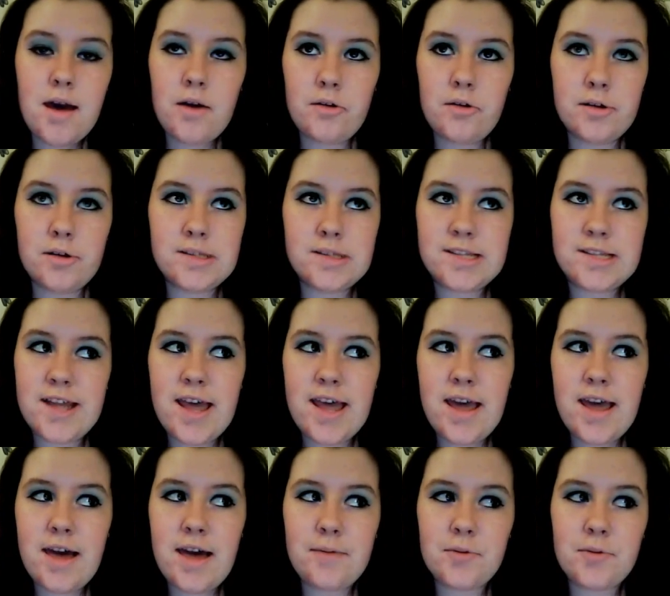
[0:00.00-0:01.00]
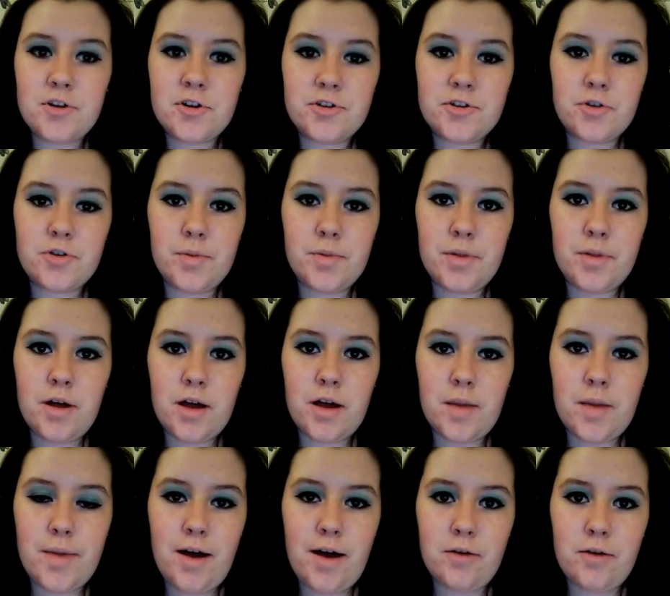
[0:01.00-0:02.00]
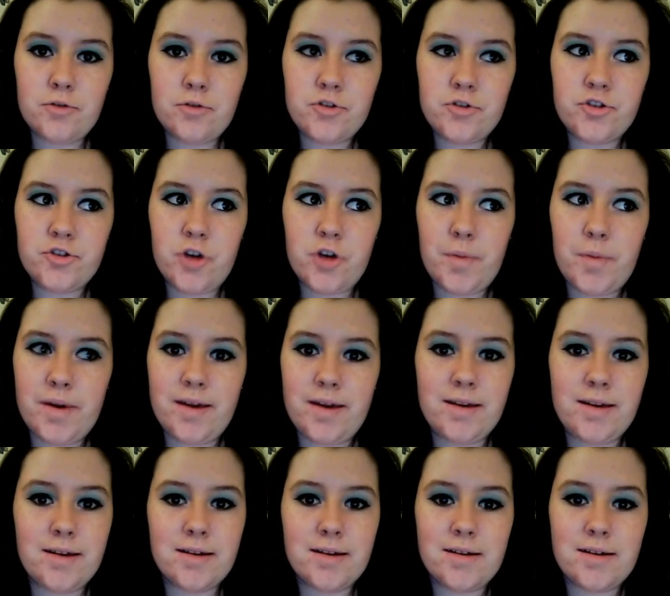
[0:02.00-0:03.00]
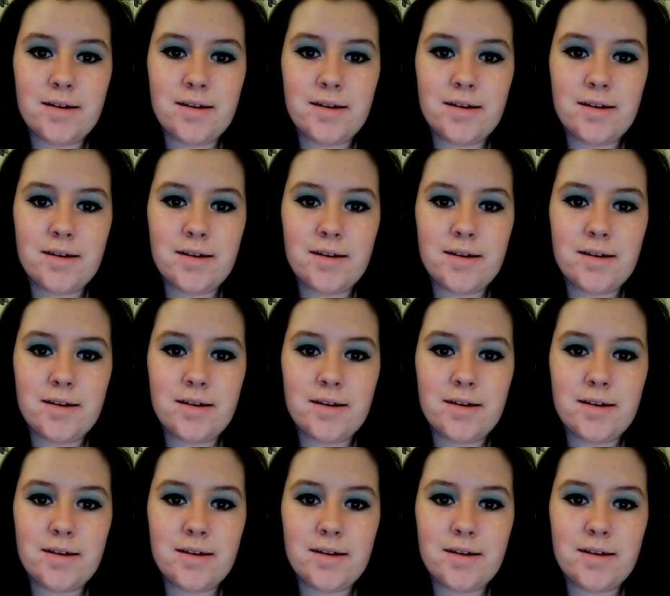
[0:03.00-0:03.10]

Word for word: Well today I'm going to do a blog about shopping.